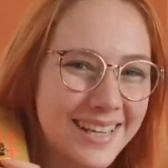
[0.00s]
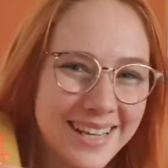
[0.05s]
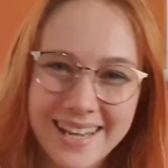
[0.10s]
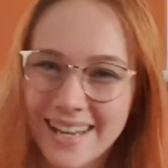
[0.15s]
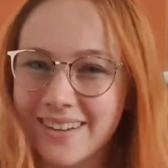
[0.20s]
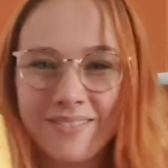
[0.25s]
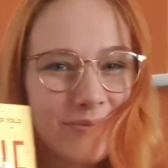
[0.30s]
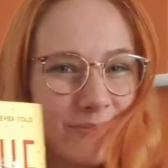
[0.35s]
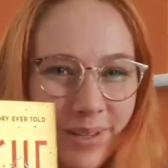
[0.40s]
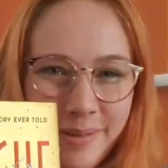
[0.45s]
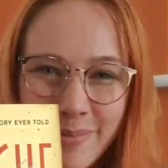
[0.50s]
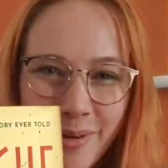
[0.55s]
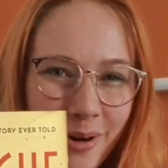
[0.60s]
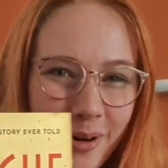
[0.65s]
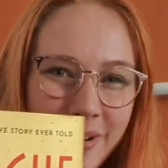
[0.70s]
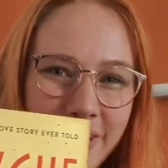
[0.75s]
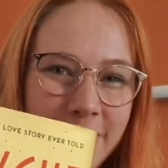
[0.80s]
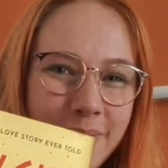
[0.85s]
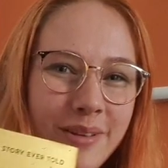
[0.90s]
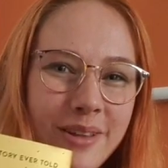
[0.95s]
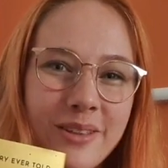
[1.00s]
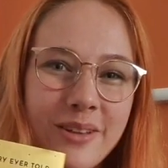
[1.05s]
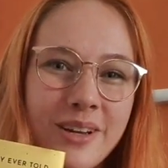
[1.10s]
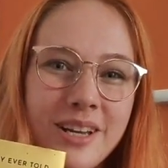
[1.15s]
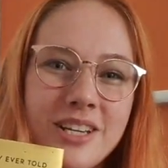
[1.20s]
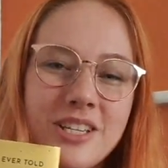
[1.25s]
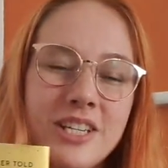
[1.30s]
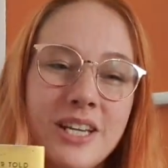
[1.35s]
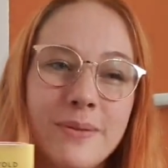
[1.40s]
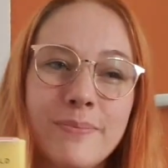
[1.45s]
give me more Greek
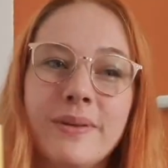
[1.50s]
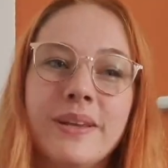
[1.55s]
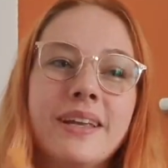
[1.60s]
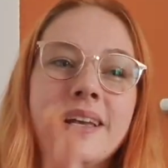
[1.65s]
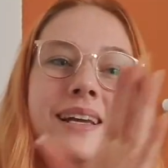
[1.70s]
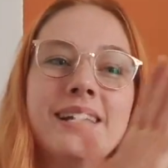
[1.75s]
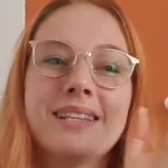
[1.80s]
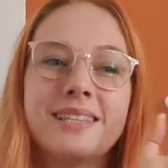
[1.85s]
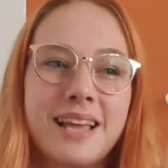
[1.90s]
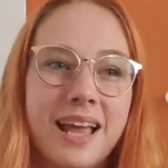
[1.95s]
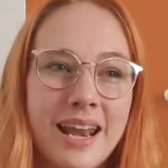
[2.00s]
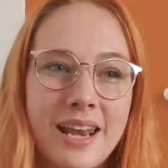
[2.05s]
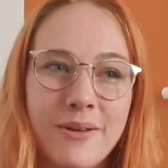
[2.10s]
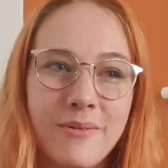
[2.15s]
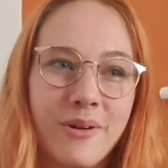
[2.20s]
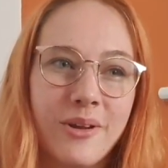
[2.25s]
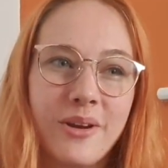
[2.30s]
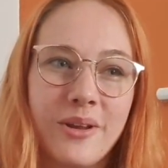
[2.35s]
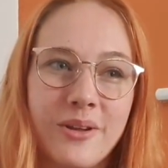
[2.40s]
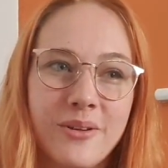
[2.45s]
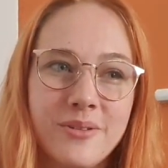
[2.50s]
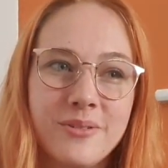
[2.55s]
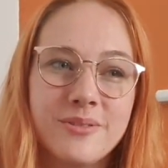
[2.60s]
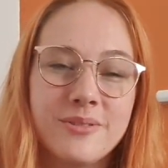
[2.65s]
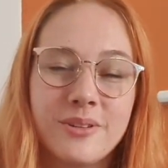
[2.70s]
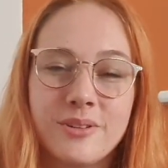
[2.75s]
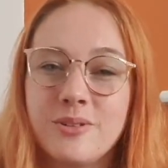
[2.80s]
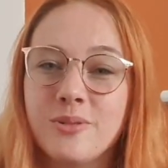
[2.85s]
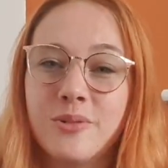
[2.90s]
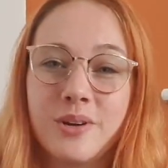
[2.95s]
mythology, please. Anyone
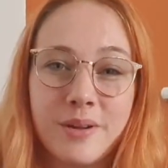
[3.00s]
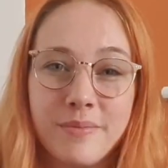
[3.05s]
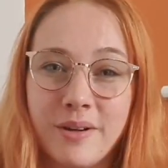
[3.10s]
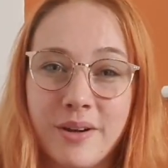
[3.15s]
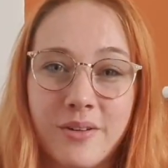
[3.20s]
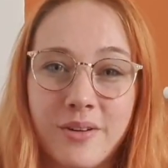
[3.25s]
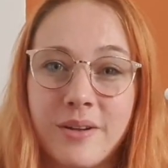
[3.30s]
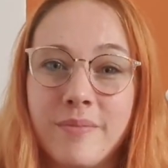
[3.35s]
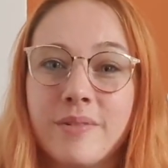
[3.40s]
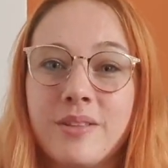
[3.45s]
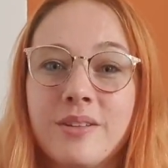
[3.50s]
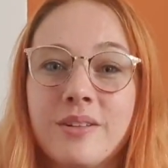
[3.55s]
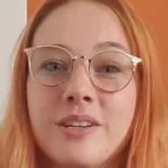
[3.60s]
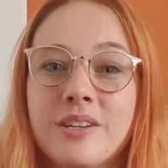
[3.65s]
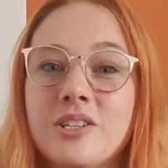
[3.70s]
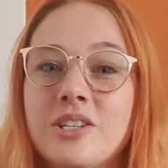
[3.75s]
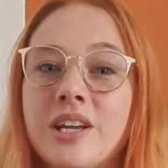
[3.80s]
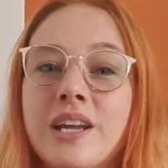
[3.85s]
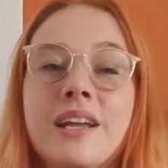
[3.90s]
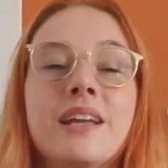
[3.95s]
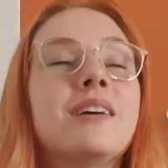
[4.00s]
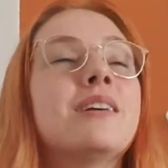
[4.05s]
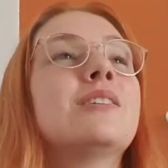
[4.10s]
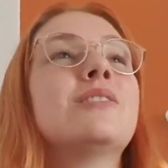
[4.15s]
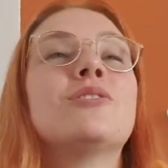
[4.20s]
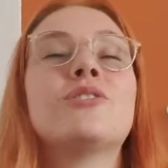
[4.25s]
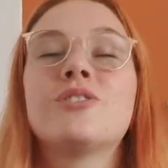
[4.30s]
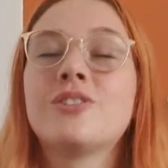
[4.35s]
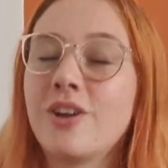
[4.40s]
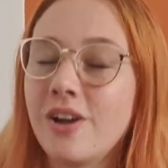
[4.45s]
who's talking about Greek mythology,
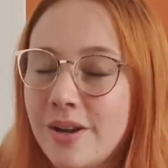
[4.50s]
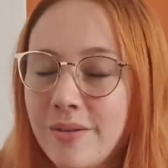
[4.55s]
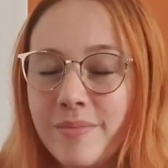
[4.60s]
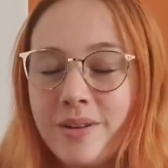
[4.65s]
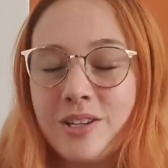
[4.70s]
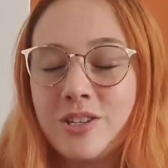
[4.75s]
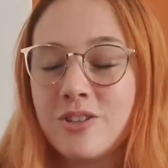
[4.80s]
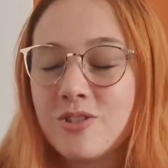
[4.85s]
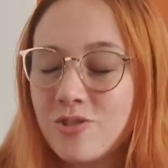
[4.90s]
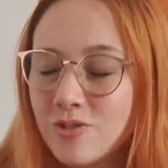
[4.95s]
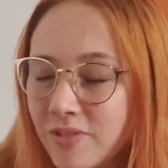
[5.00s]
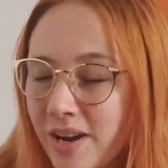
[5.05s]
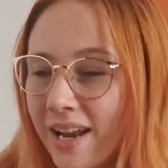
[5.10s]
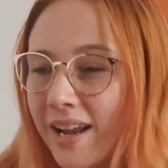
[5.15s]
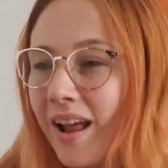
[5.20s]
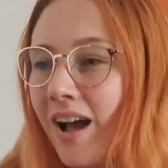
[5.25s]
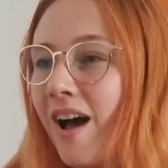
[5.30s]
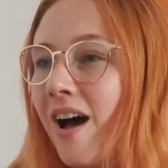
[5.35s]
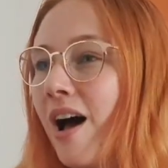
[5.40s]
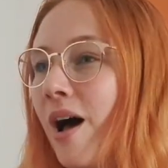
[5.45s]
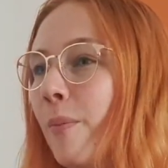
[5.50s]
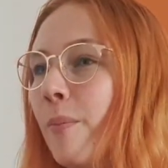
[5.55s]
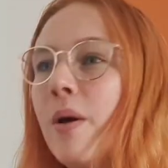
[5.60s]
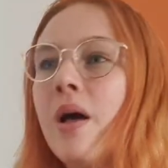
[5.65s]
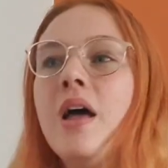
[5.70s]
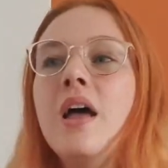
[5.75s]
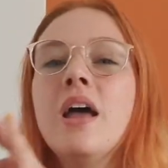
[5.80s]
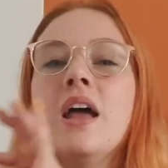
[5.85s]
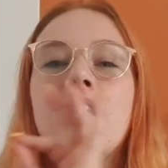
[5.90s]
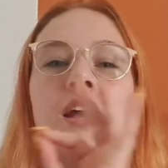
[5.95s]
sign me straight up.
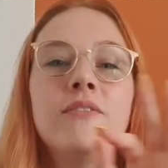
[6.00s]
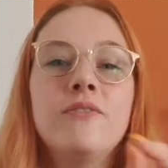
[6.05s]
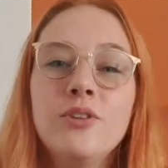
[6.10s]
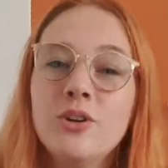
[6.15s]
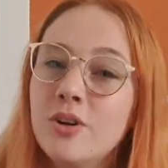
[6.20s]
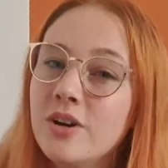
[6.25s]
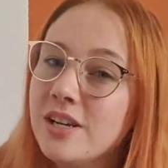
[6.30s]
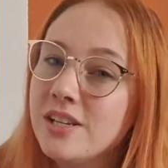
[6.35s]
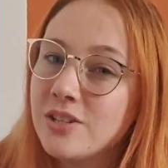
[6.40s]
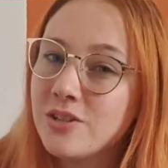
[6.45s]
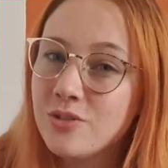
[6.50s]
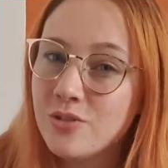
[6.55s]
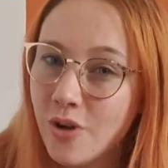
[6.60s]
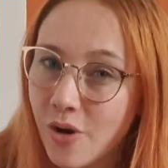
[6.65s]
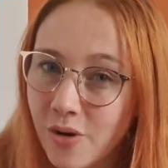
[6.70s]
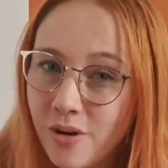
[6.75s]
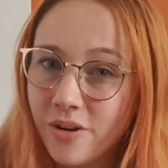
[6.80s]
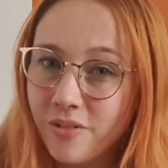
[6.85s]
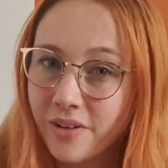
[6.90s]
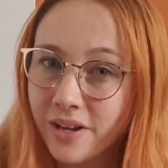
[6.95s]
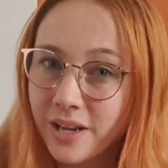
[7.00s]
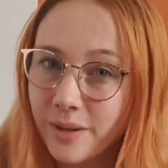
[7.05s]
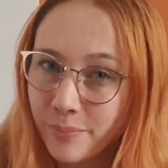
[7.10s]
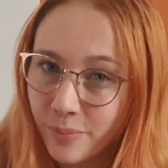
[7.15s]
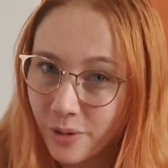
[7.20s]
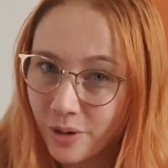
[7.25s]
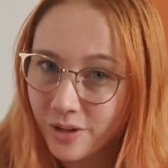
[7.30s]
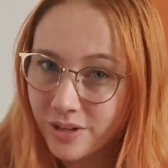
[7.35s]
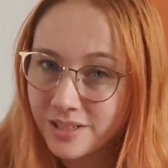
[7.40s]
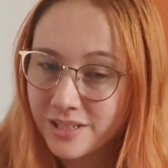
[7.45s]
If you guys know of any
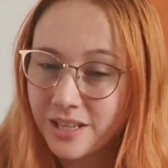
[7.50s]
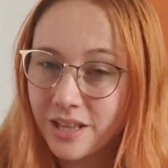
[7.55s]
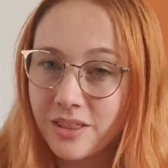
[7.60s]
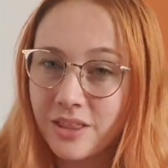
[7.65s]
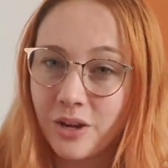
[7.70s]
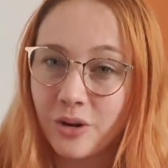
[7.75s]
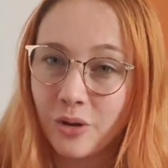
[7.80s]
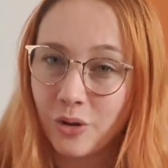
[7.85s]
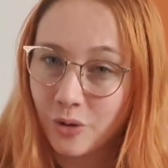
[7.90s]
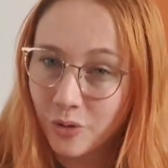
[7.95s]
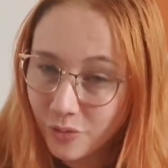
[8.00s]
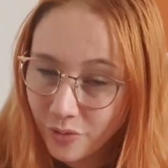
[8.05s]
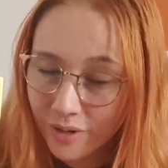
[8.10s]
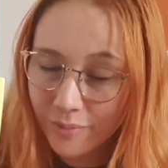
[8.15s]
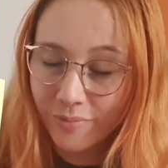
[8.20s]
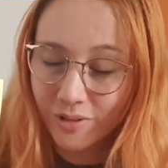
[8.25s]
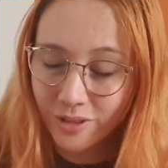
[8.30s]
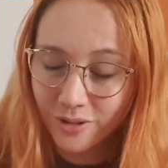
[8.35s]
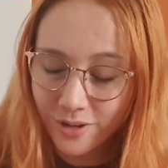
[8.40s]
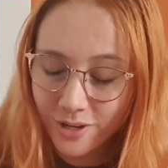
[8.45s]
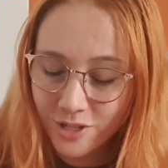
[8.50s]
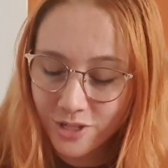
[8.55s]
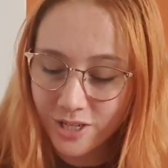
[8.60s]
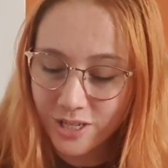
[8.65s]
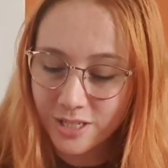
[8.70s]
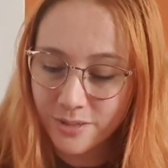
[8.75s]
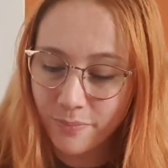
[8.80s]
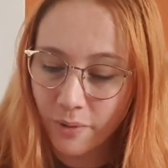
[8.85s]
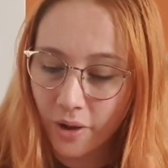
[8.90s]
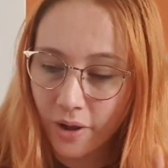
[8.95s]
books that are Greek mythology
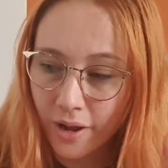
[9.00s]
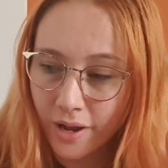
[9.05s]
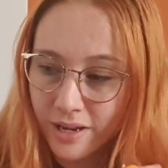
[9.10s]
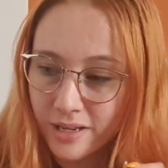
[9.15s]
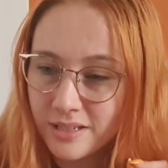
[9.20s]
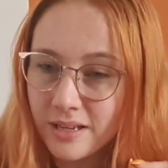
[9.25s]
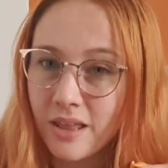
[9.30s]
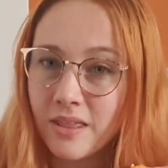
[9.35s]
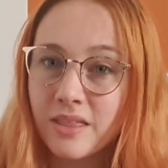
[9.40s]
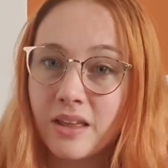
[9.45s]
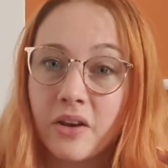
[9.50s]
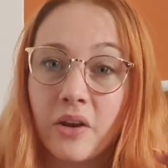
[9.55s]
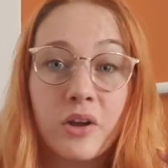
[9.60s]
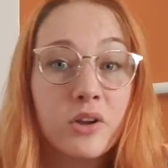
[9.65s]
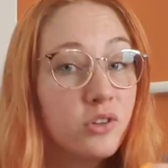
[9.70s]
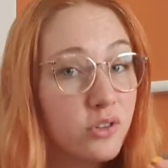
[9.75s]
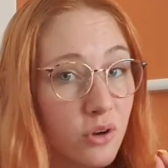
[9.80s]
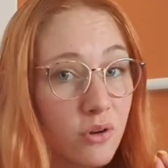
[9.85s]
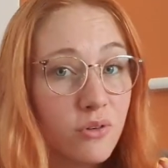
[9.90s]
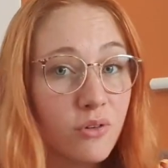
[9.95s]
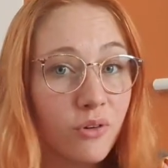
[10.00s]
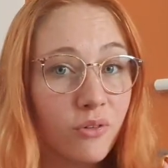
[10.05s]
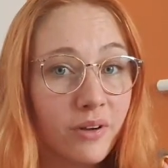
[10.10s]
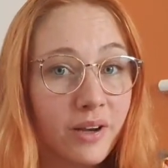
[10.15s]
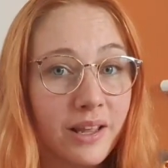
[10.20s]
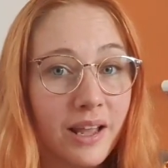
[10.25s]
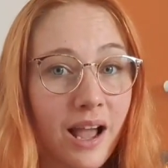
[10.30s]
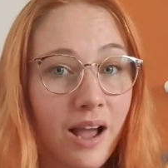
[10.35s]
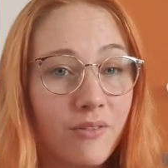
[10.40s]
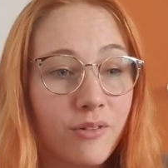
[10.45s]
inspired that I don't
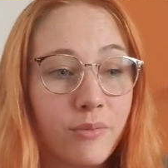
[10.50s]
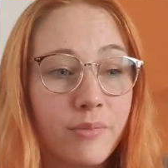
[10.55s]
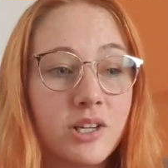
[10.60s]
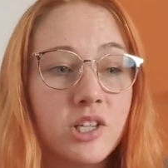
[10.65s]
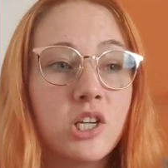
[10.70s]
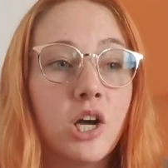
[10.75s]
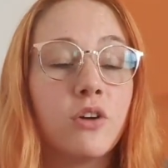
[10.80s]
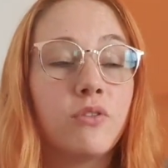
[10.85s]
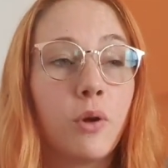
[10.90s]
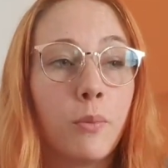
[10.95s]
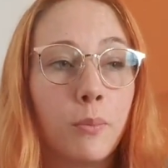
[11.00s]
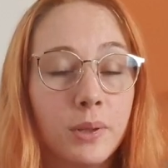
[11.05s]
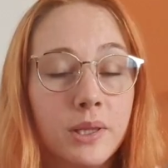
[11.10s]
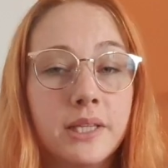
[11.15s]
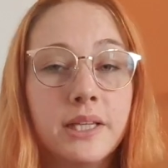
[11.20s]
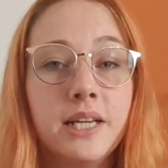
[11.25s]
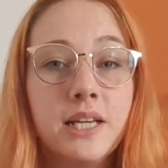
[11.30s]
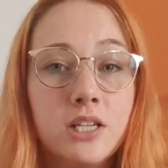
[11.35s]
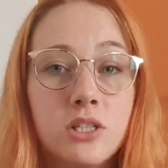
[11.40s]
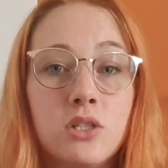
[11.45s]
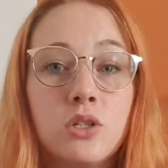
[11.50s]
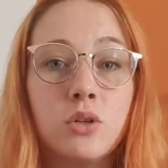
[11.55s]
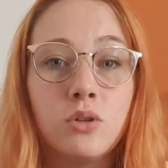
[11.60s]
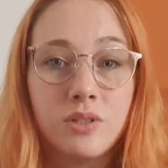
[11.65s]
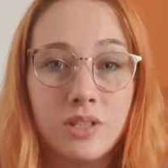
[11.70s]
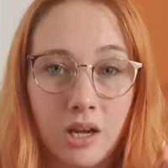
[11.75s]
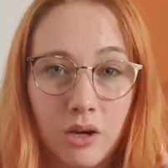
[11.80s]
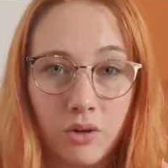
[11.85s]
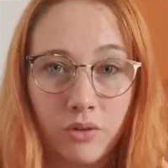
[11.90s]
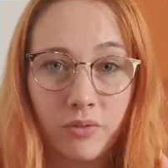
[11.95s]
already have on my shelf, please do
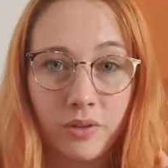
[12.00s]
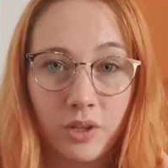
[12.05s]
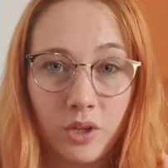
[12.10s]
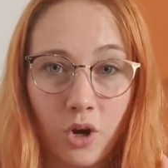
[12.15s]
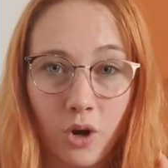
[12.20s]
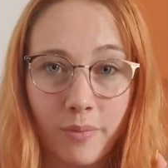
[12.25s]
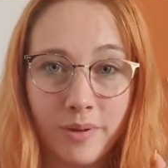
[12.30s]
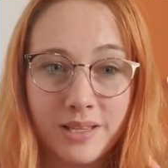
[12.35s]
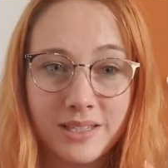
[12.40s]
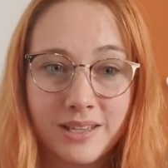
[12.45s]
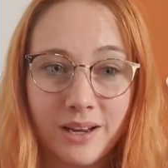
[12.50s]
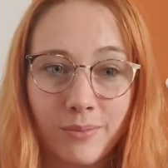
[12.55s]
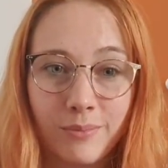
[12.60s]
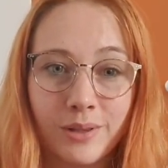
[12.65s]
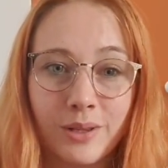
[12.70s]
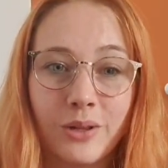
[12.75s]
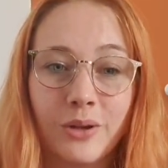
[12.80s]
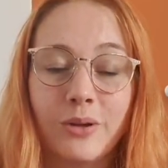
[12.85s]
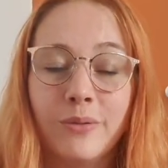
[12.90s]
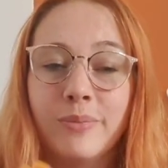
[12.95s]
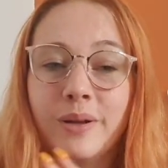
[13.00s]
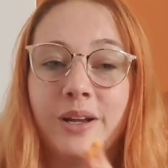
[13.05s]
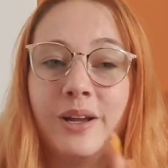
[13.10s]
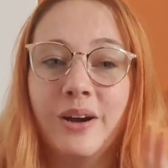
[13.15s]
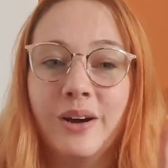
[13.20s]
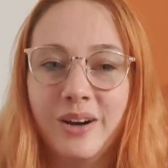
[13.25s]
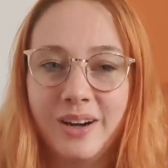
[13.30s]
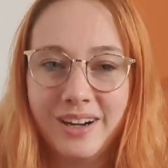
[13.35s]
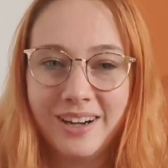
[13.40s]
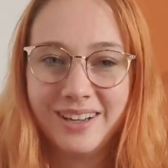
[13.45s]
sound off in the comments down below,
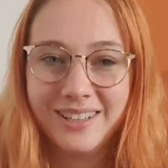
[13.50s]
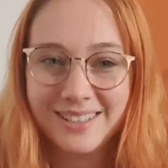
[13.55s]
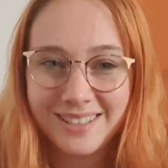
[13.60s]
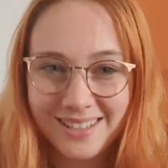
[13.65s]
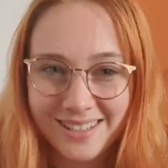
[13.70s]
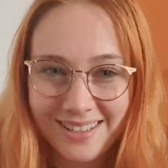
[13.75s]
because